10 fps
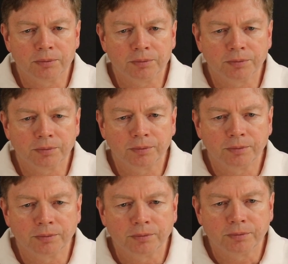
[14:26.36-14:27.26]

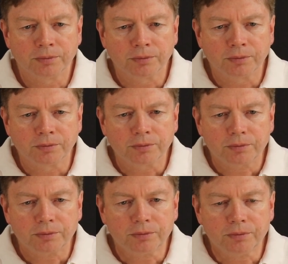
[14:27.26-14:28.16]

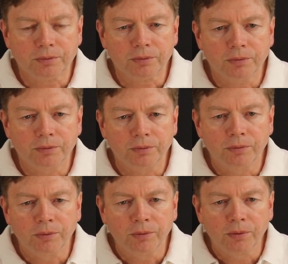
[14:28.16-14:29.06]

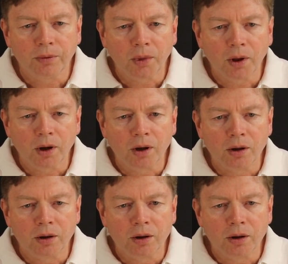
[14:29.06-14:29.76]
(silence)